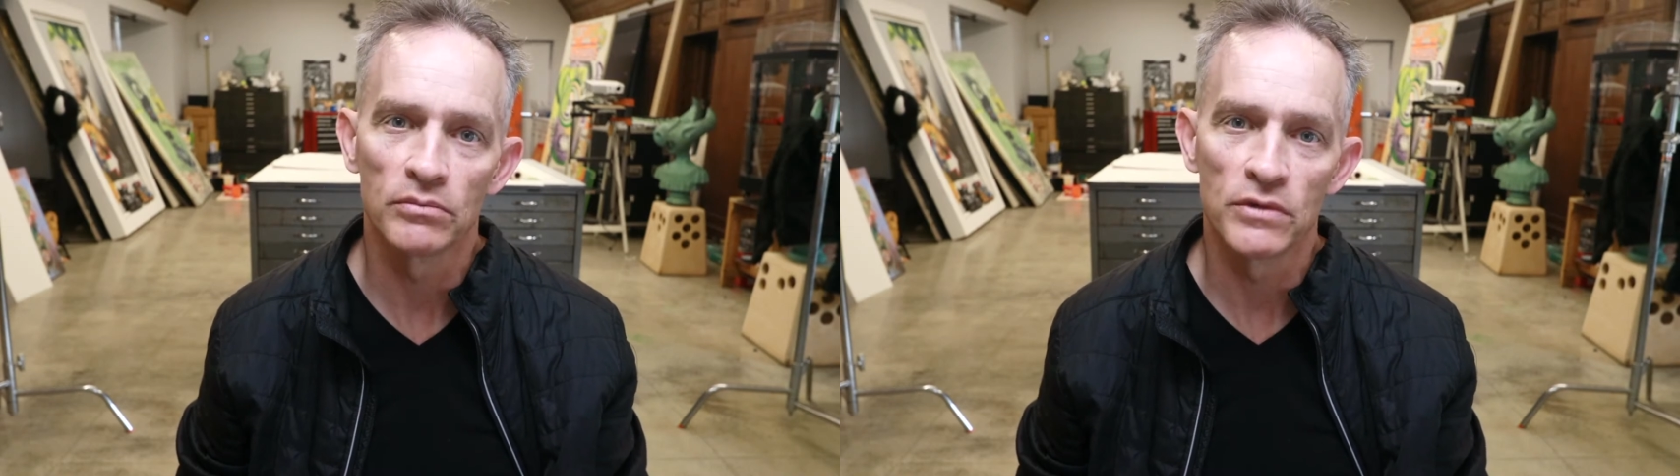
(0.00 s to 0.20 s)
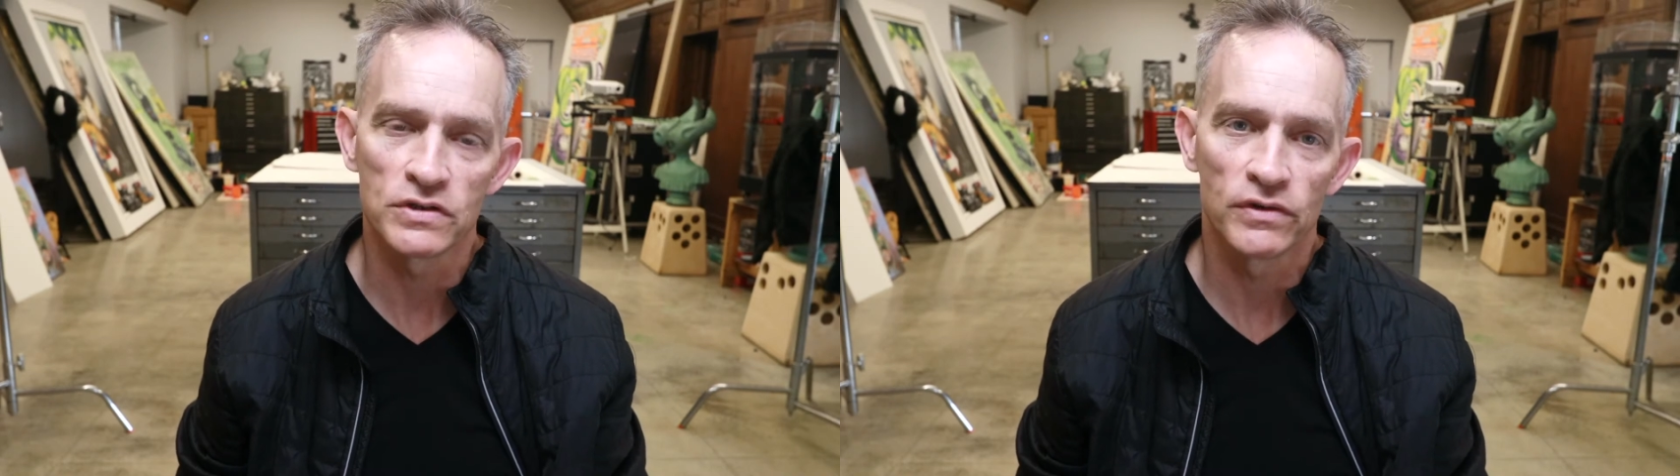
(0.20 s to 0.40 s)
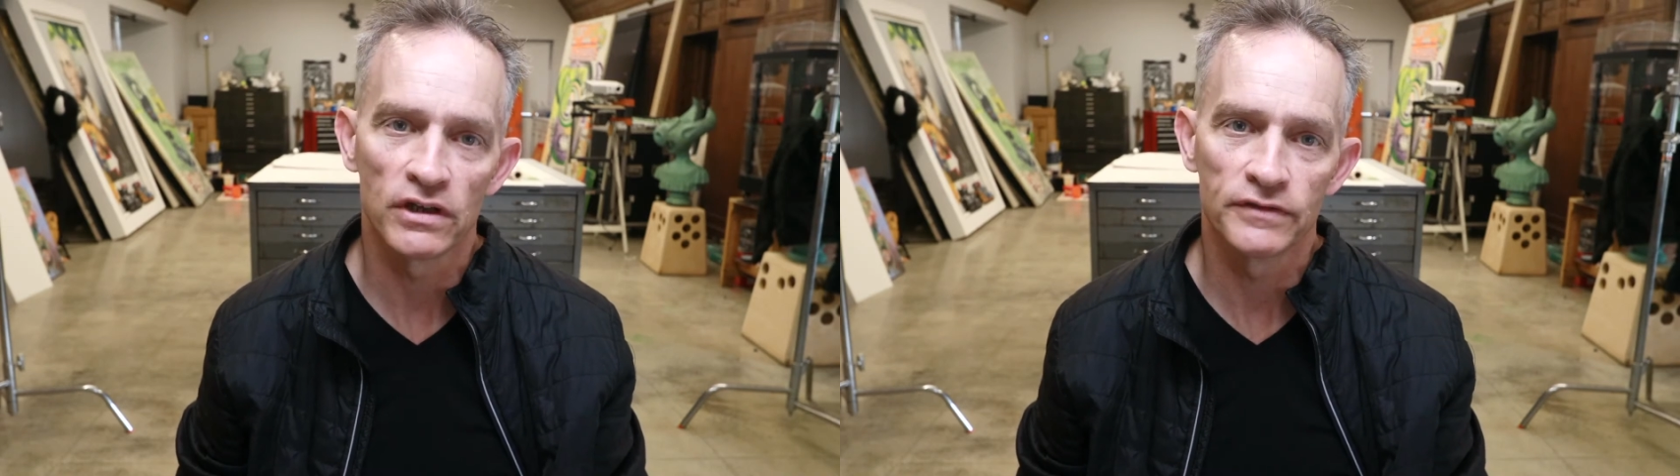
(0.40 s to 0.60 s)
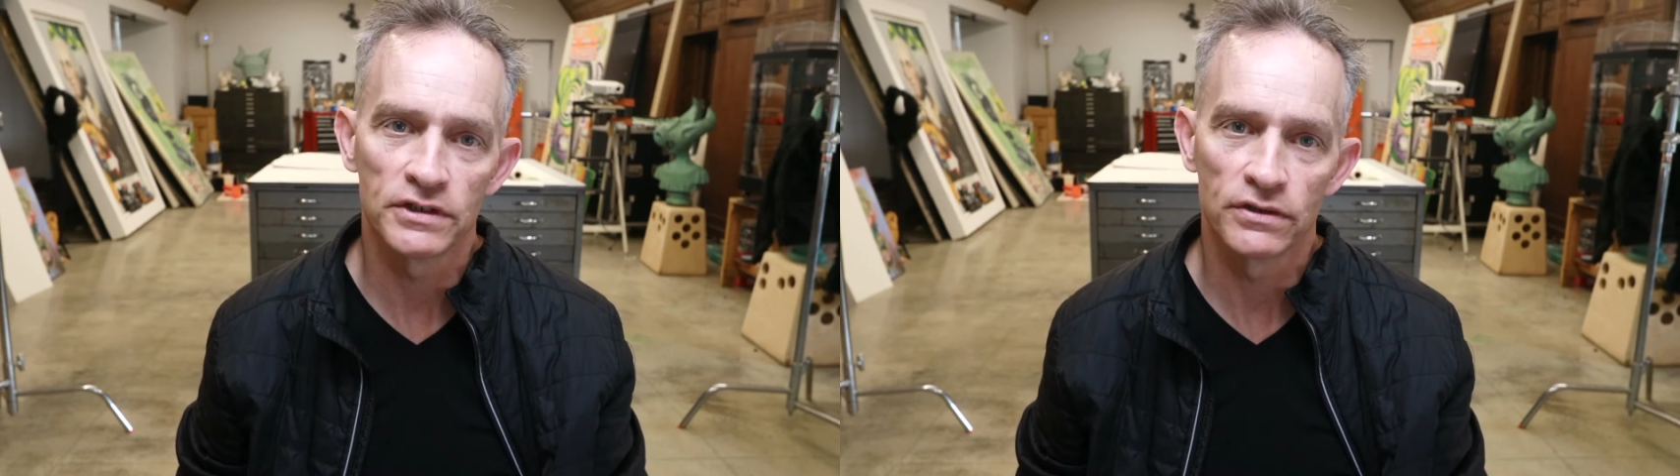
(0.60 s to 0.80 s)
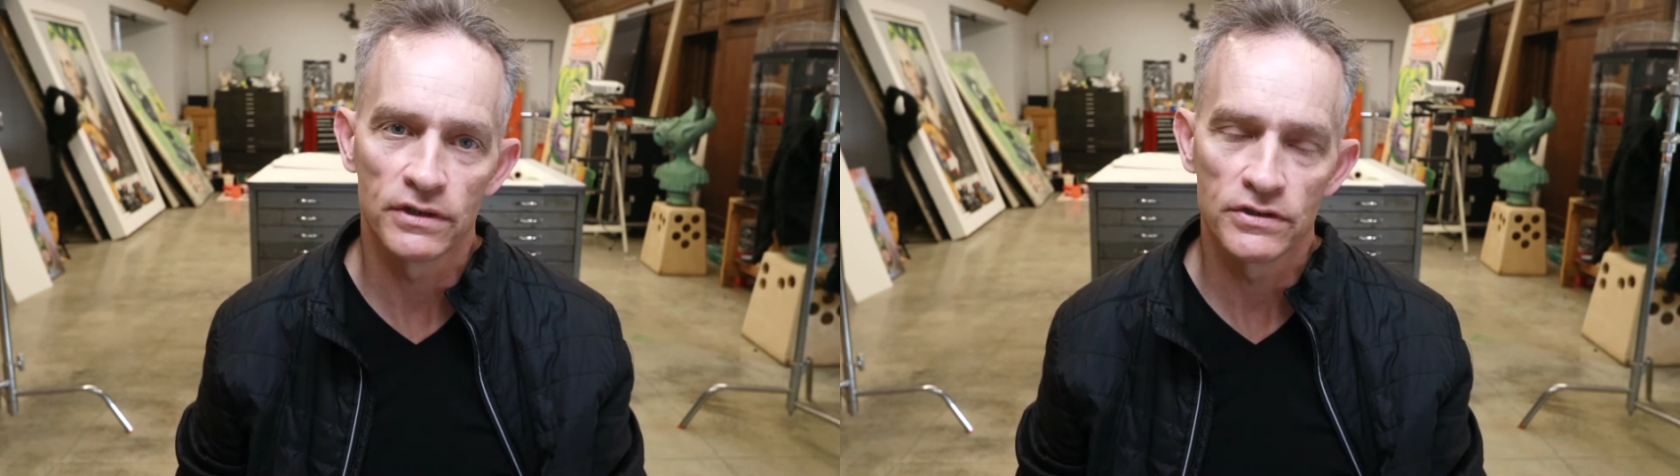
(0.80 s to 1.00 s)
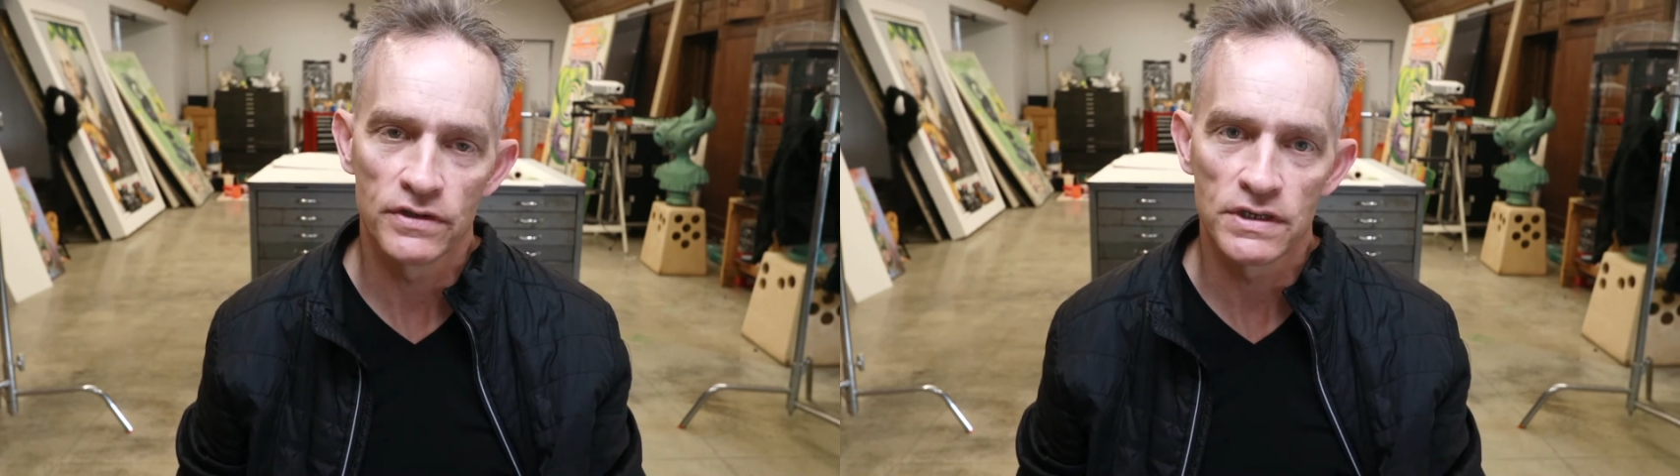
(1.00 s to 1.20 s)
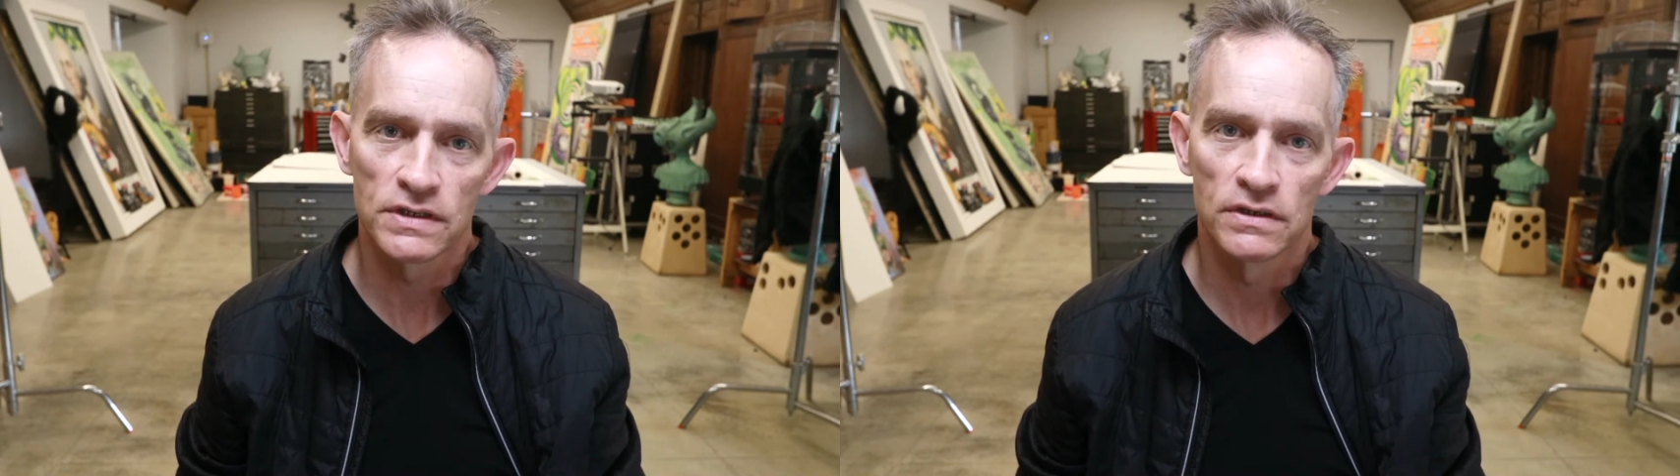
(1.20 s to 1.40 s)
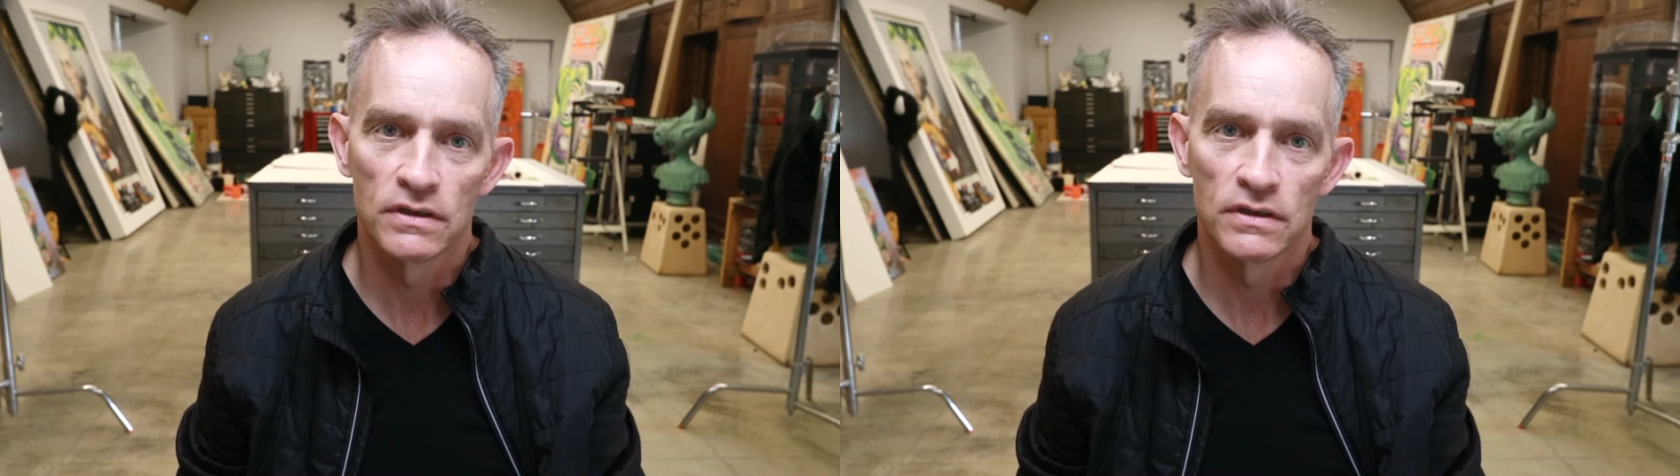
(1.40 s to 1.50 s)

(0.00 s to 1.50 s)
most relevant to your interests.